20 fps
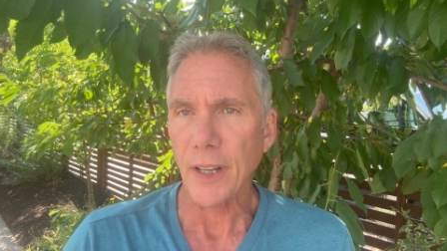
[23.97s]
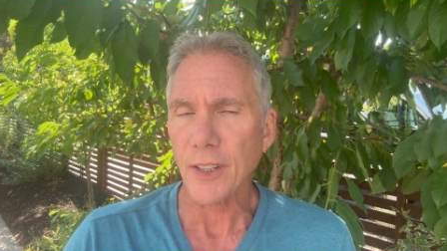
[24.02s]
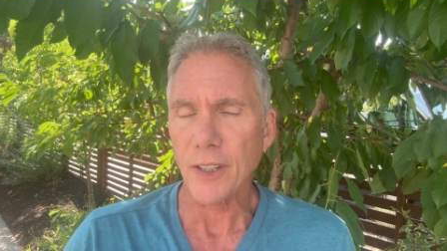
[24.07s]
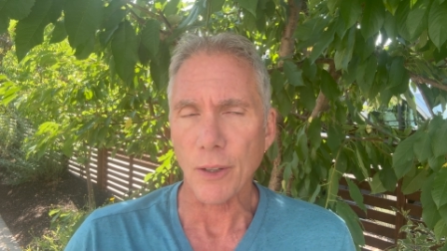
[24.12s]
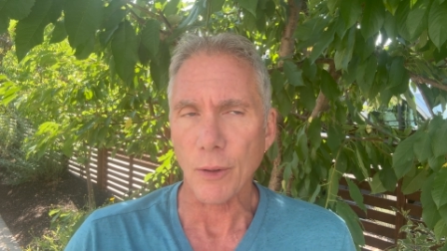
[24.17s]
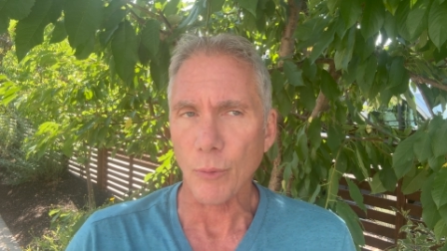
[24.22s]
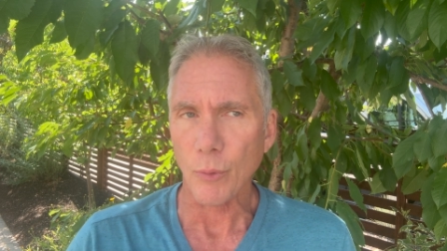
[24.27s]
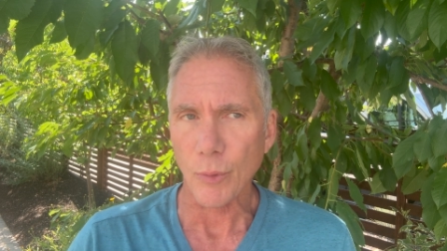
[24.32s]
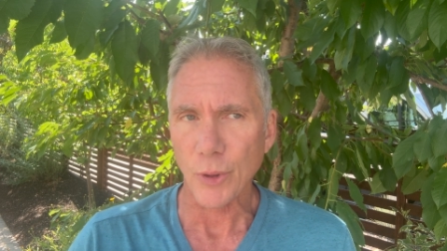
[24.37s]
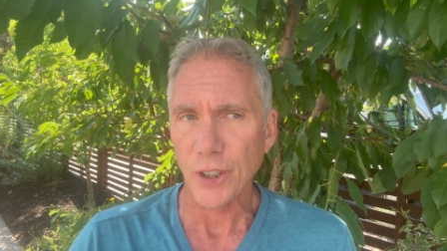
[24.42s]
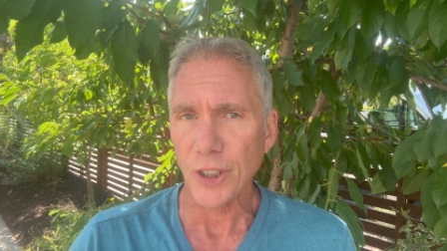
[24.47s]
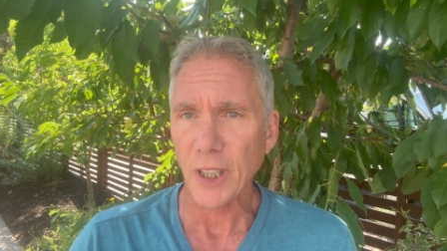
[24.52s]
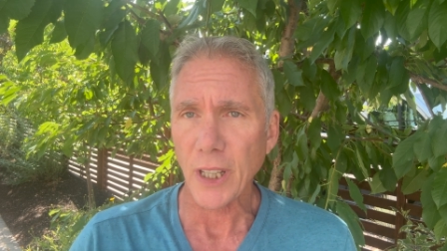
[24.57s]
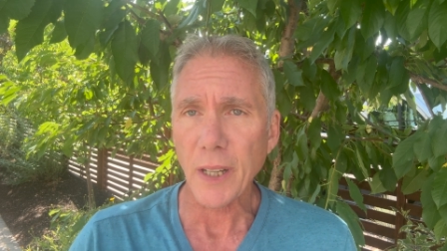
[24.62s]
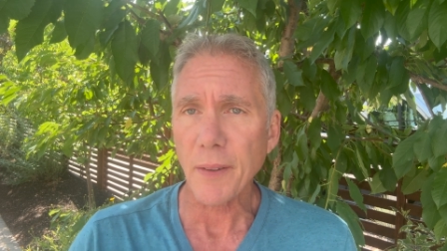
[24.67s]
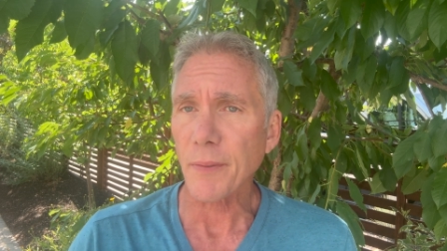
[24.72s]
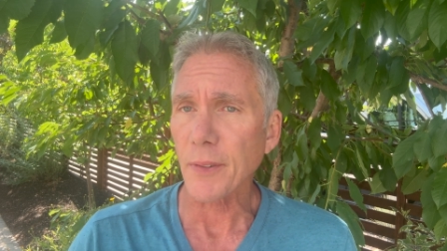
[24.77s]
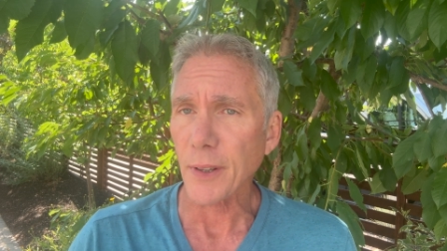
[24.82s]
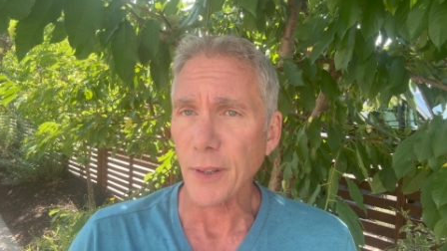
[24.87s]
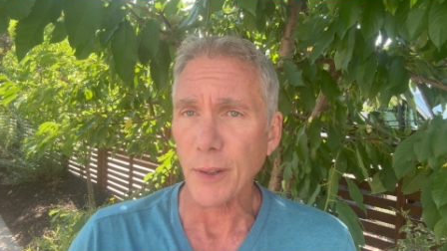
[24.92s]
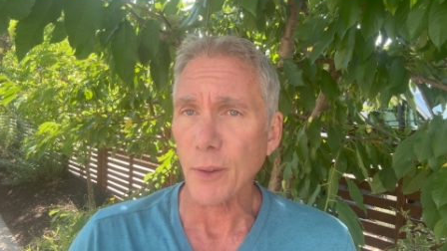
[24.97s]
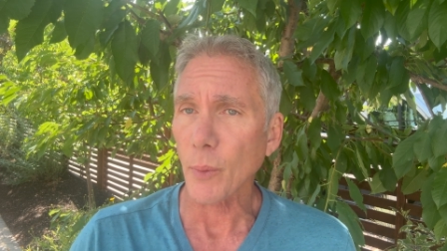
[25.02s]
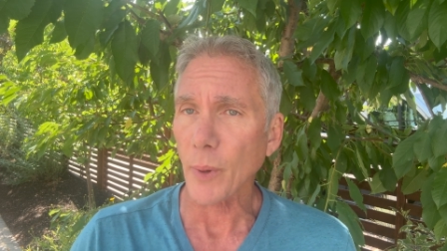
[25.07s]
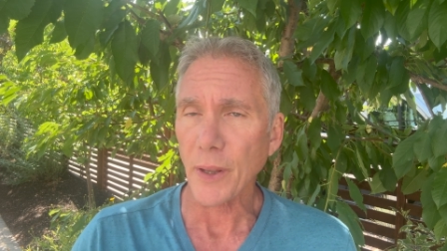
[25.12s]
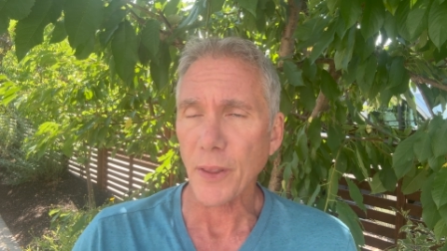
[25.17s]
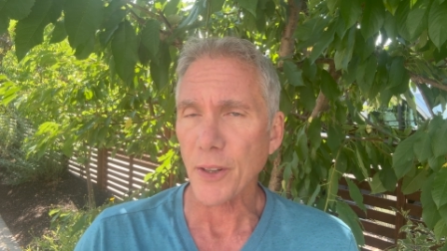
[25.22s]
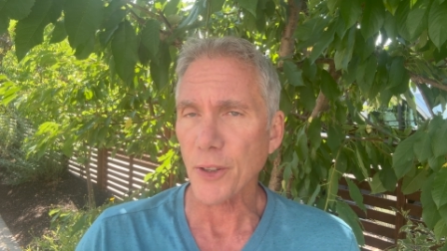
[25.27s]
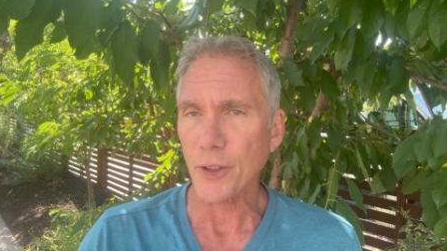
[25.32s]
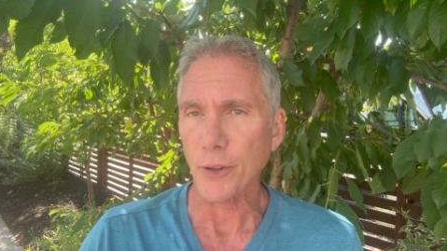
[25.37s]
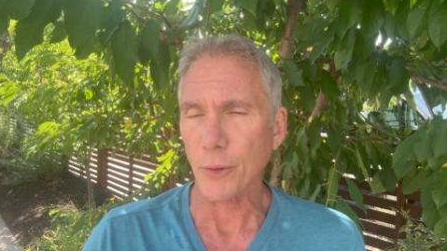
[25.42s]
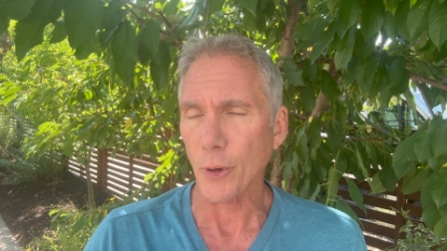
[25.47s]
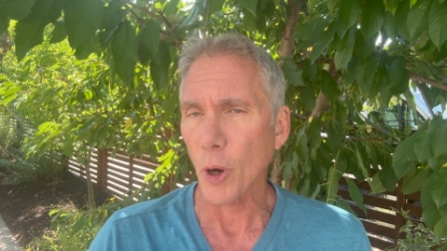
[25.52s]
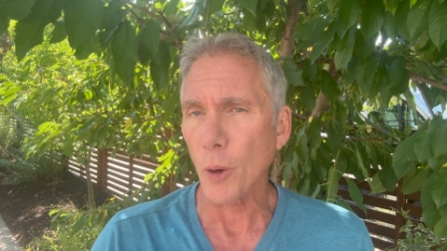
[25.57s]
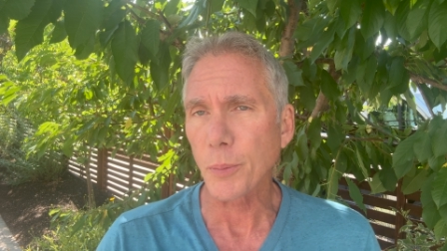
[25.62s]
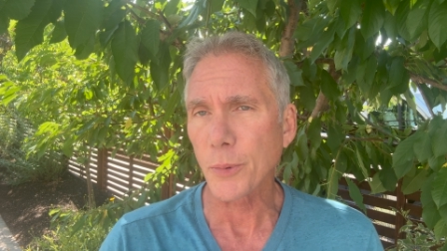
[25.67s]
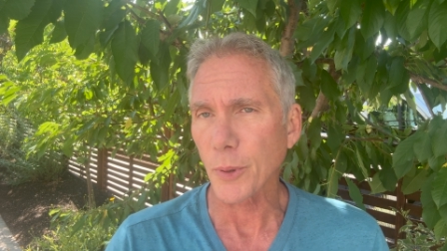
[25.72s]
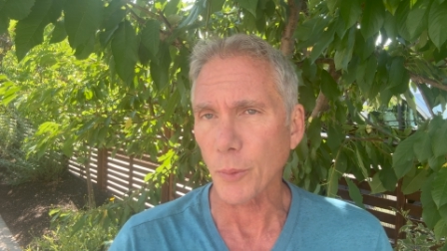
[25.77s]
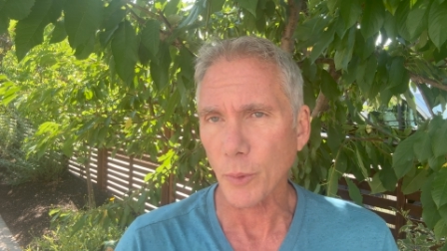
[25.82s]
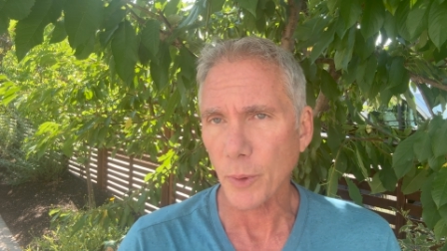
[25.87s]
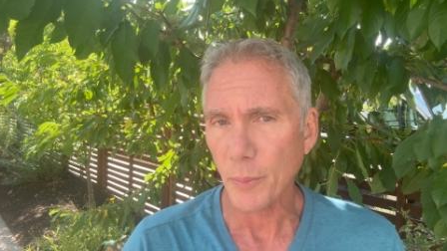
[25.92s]
isn't received in the way that you
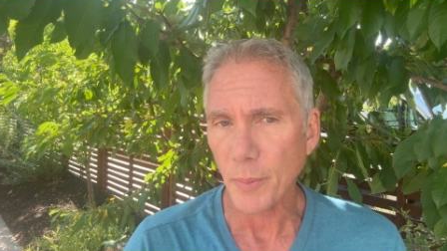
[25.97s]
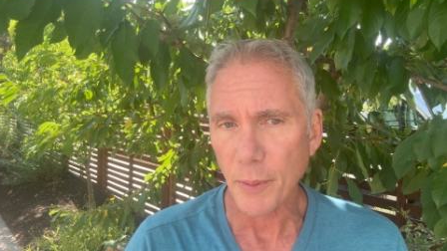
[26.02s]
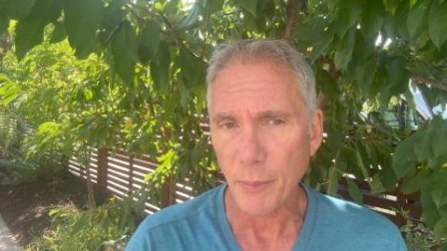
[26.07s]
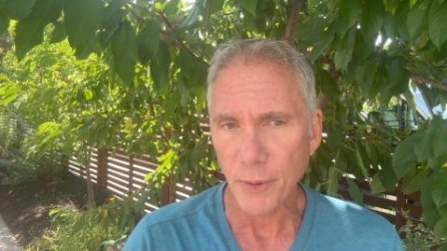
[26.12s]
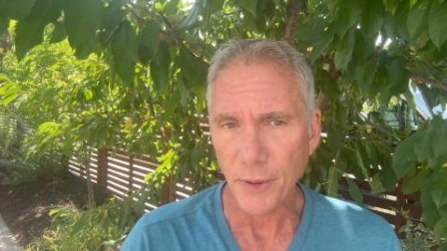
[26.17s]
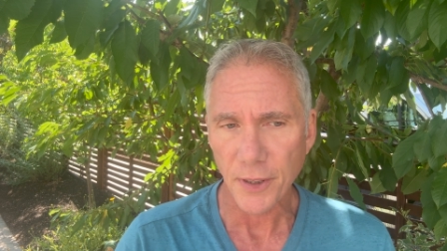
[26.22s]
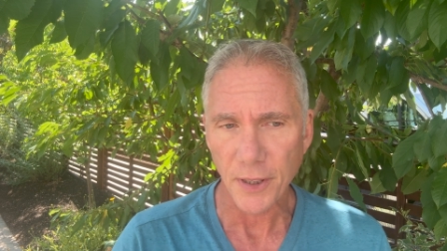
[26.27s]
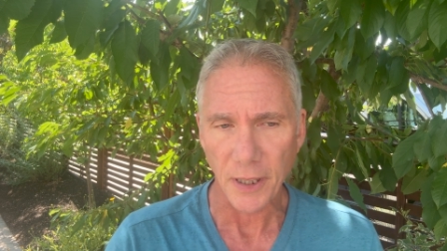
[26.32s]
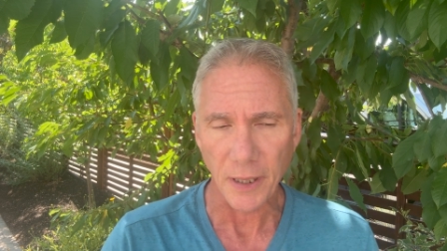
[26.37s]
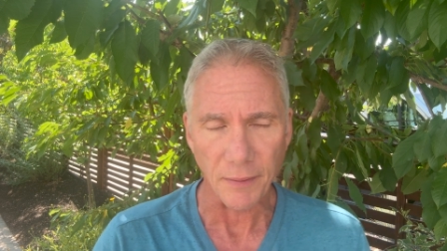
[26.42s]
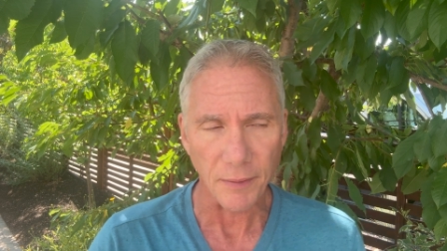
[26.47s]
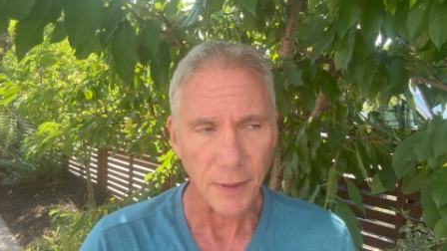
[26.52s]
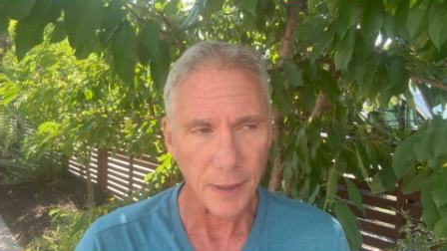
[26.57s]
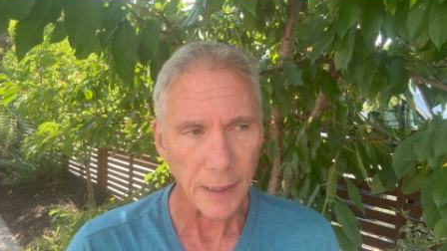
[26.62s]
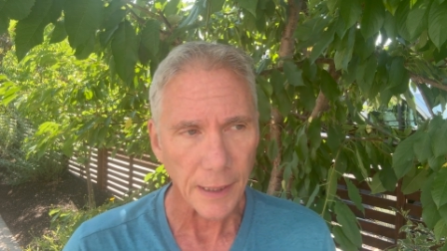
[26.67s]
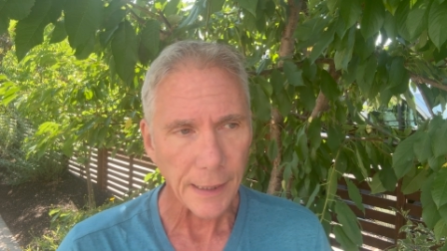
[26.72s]
hoped it would be received.